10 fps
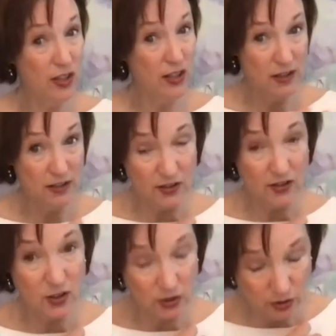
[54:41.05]
and this
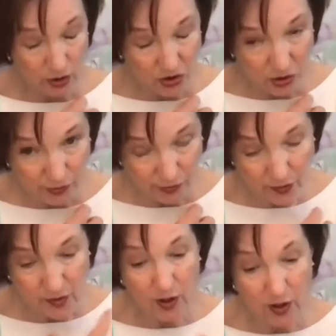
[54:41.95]
is certainly true for
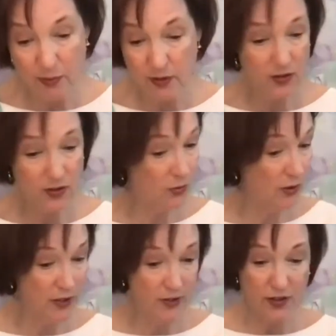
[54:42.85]
therapists as
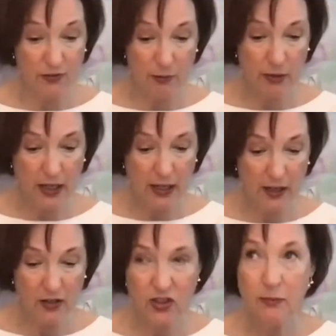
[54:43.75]
well as everybody
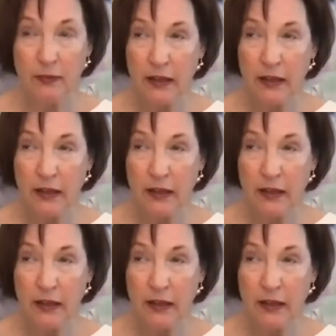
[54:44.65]
else,